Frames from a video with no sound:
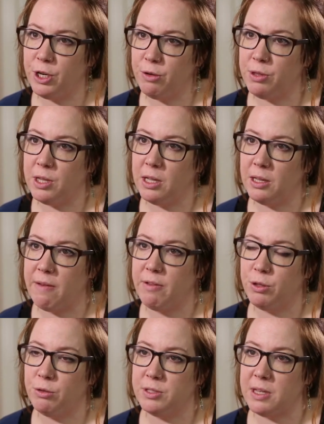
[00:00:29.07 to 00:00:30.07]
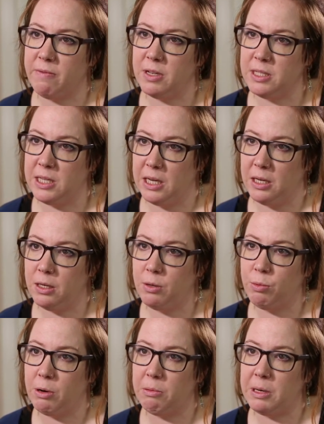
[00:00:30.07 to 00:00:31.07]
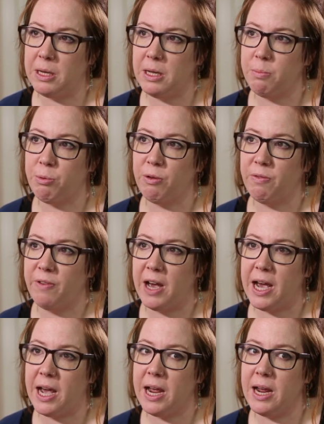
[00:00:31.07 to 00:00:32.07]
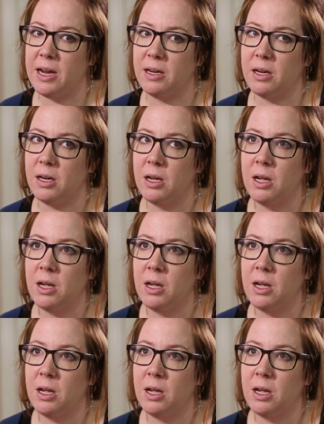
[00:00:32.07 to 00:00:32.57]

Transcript: youth 11 through 17 where we provide